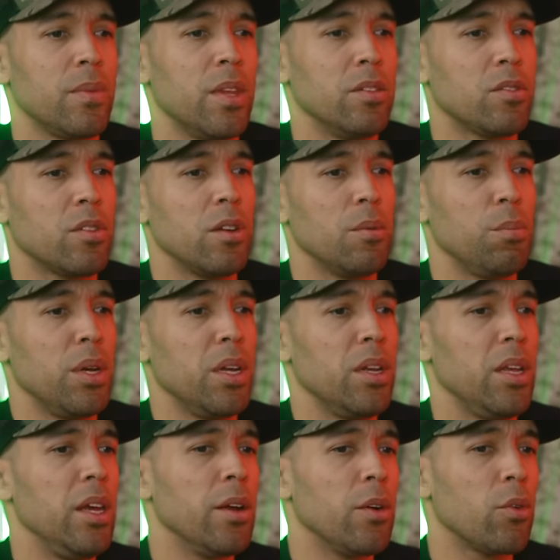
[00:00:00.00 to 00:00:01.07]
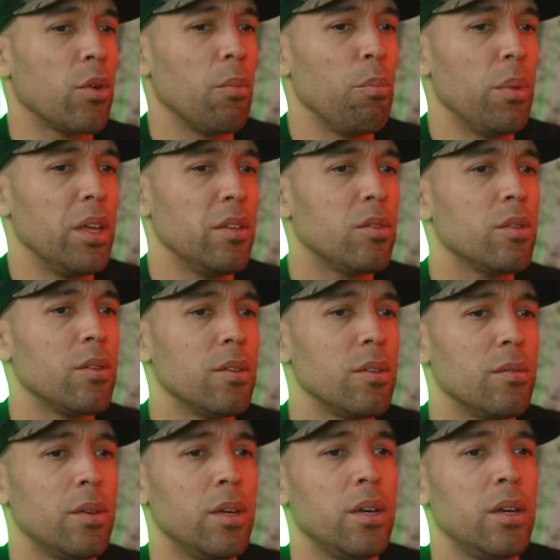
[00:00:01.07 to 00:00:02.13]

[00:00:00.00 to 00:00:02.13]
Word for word: it's going to be an incremental